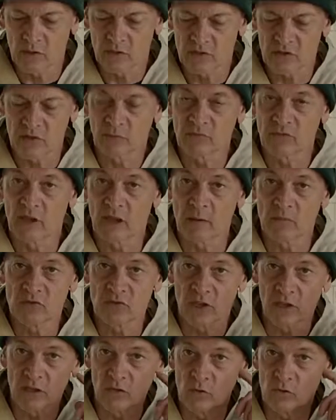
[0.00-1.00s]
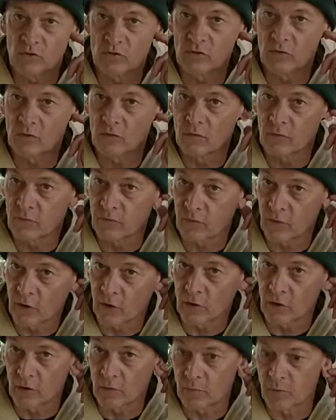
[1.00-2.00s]
Sometimes they used
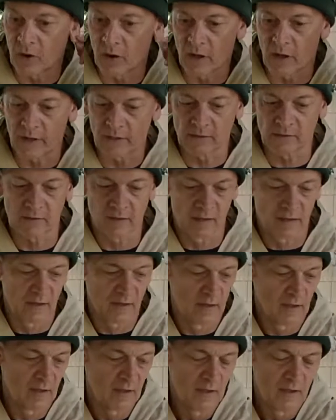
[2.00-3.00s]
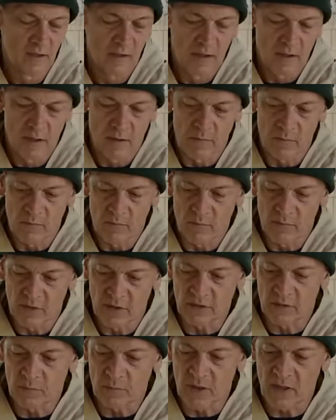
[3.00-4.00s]
fir or pine.
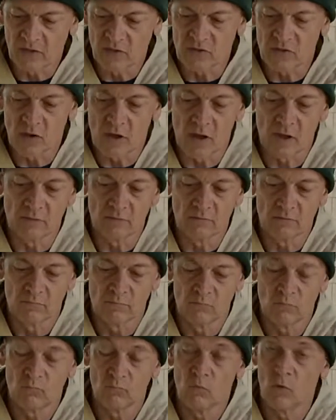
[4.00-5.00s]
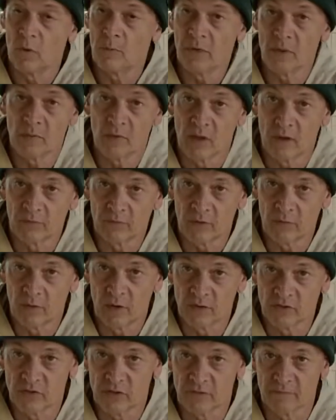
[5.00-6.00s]
It depends on what people had for
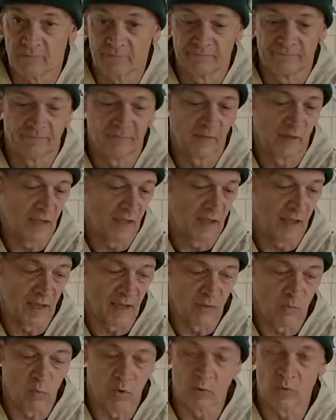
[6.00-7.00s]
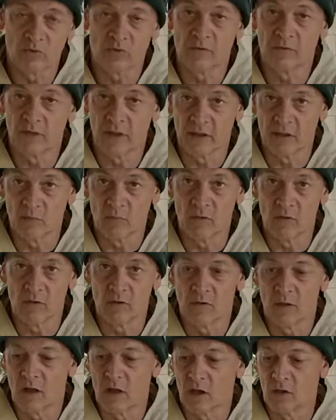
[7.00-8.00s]
budget and what was available.
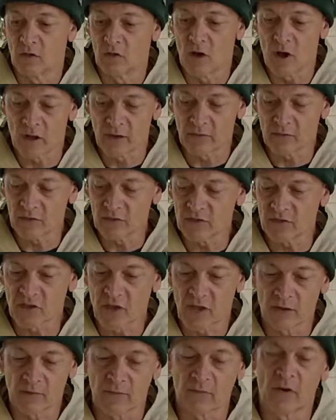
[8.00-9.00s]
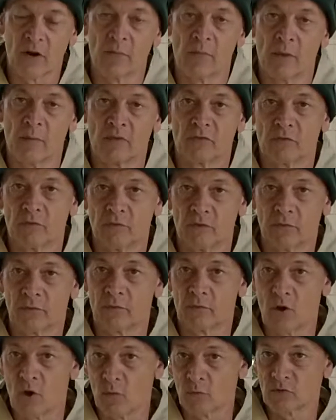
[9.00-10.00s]
A lot of these kind of frame members from
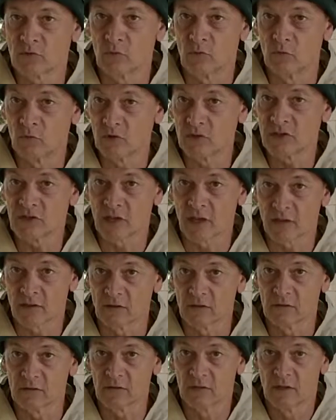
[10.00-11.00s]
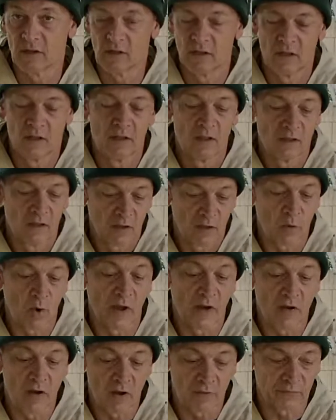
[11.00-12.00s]
different homes were recycled
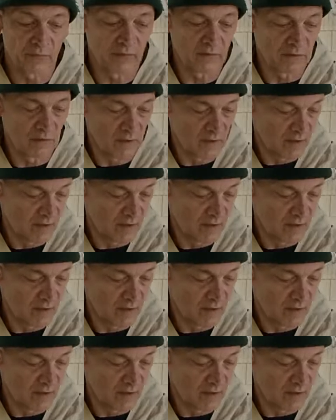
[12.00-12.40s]
quite often.